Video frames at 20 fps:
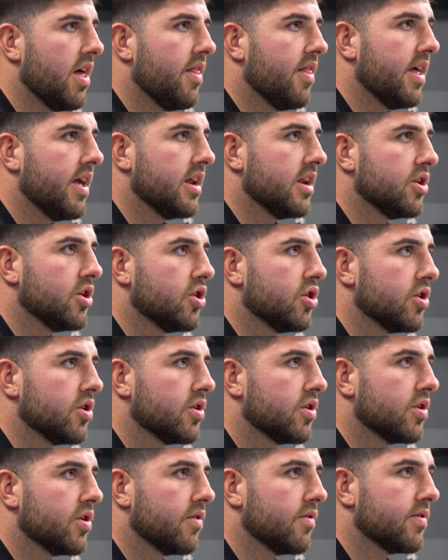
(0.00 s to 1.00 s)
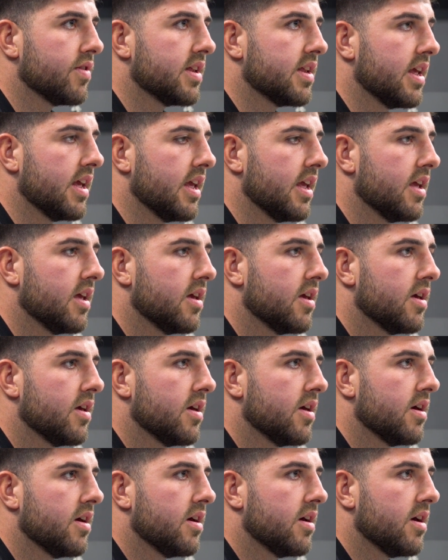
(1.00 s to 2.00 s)
then just obviously
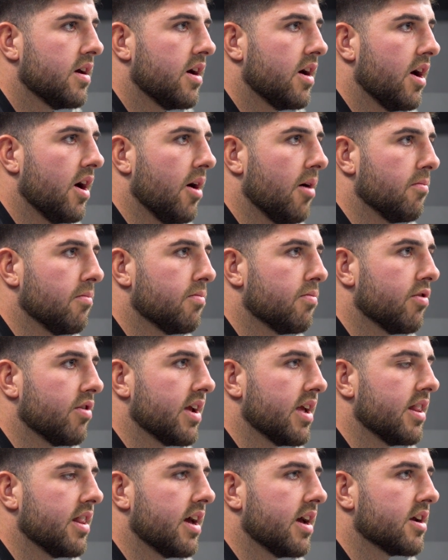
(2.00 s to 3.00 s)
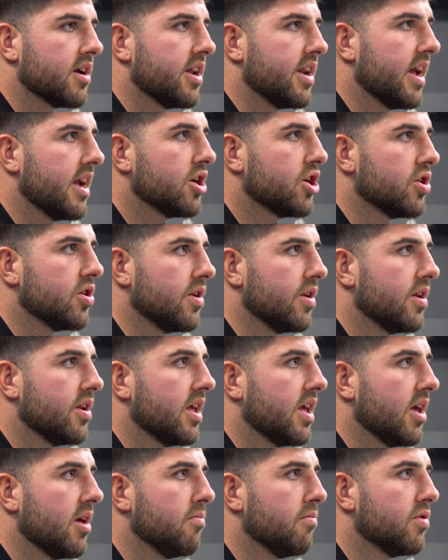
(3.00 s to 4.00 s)
bringing that connection
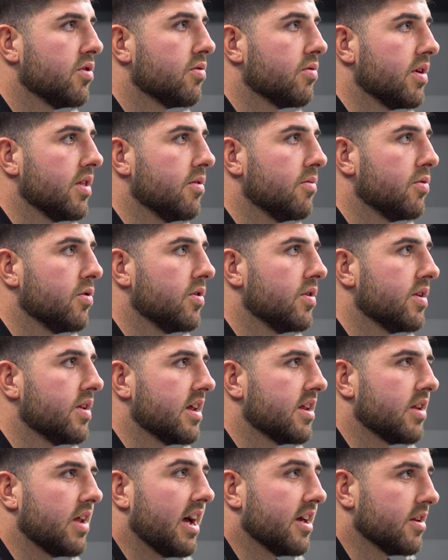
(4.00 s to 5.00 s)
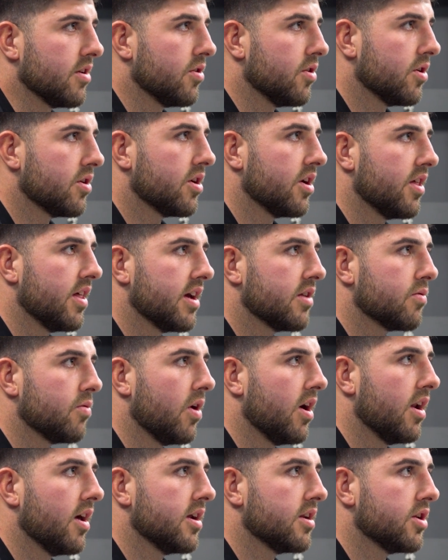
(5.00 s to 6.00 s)
in between the boys as a hooker. That's
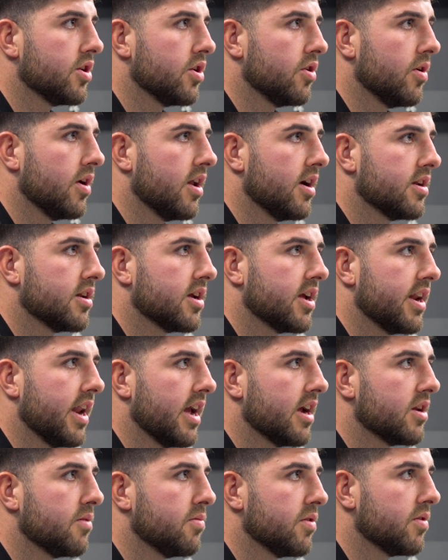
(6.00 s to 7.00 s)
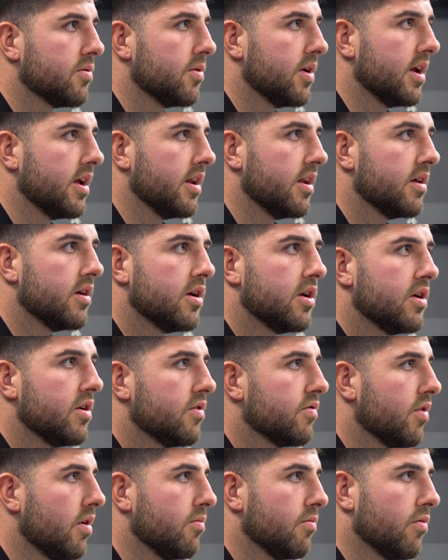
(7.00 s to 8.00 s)
what I like to do. I like to connect between
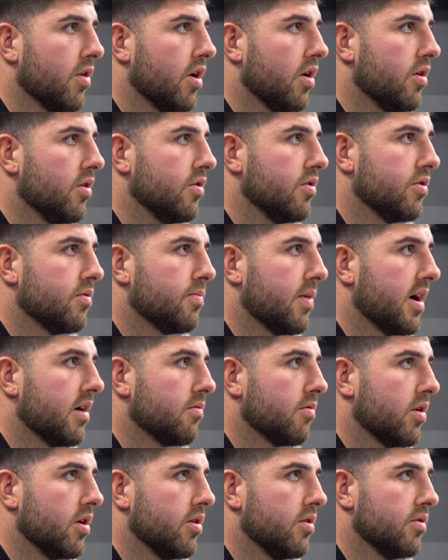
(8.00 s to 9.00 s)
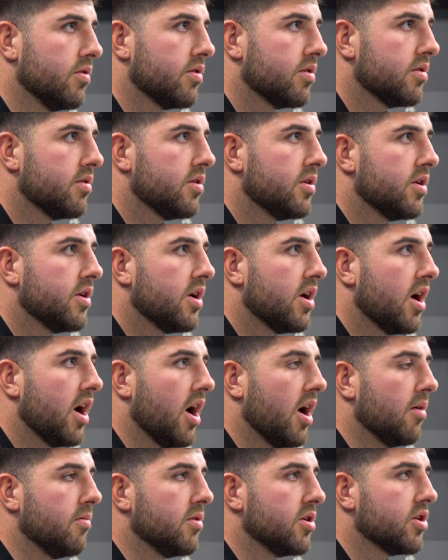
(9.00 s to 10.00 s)
front rows, back rows,
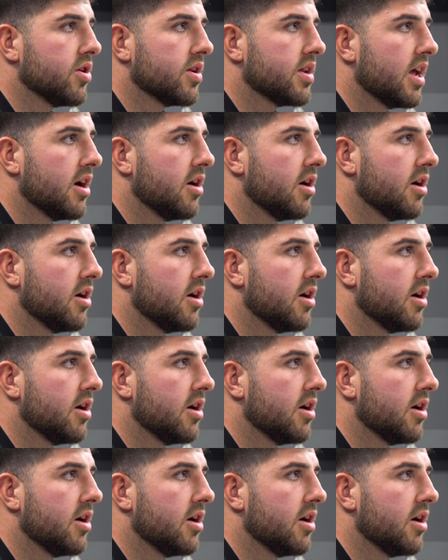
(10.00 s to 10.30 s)
and just